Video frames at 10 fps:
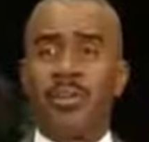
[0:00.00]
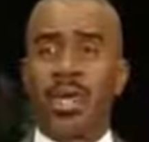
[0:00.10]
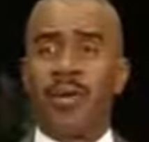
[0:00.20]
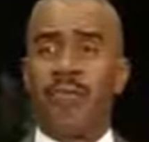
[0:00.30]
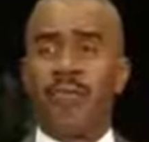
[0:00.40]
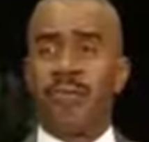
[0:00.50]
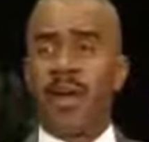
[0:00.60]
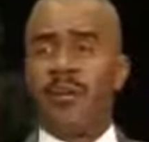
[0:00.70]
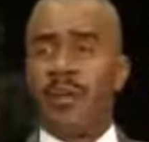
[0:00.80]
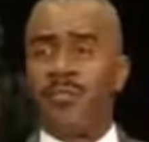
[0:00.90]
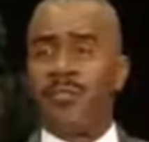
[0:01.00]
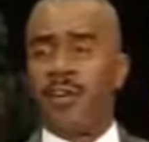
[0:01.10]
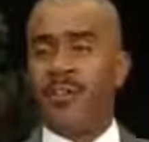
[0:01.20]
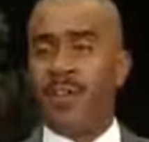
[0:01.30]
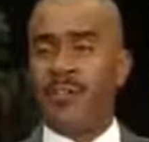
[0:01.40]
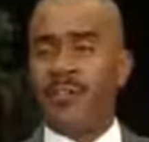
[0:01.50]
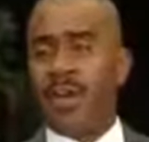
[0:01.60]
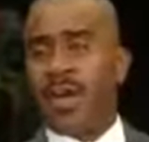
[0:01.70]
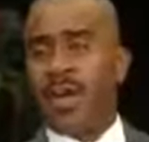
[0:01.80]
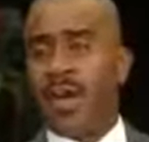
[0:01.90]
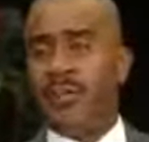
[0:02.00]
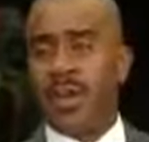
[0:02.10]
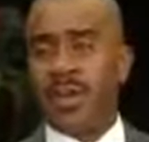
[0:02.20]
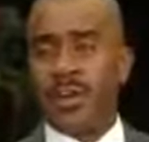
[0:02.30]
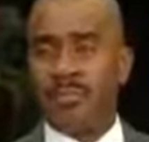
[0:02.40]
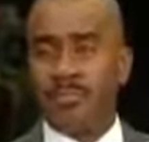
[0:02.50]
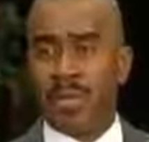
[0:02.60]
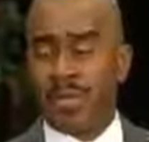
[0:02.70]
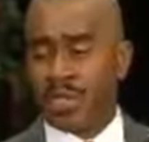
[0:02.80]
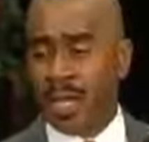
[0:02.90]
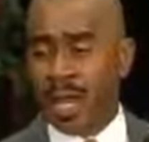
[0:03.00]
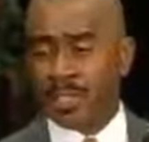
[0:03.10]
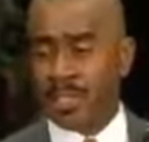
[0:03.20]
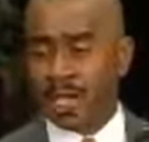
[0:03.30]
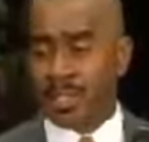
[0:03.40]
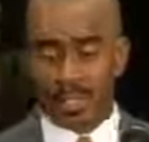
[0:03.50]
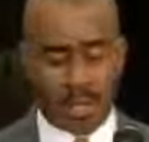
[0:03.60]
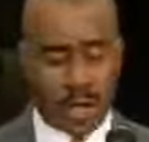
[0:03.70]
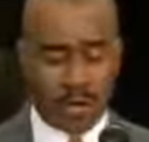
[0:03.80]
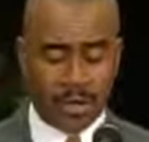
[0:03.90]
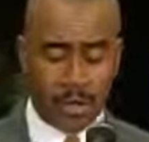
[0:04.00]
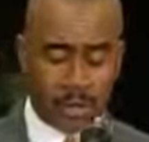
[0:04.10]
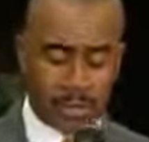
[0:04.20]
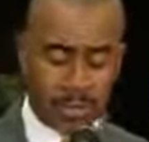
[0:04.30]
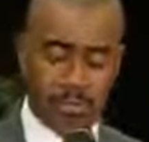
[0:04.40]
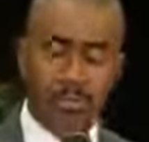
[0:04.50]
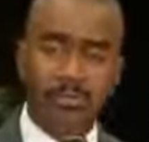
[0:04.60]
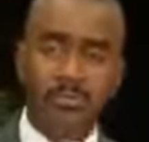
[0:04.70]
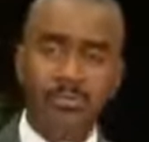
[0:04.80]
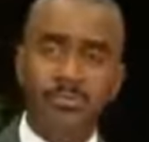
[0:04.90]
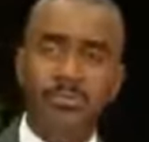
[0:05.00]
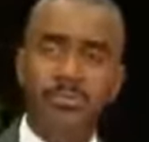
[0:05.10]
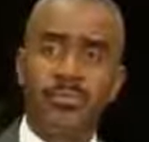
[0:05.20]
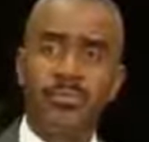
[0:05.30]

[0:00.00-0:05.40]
We had a very, very, very good meeting last night, God knows. Oh, yeah.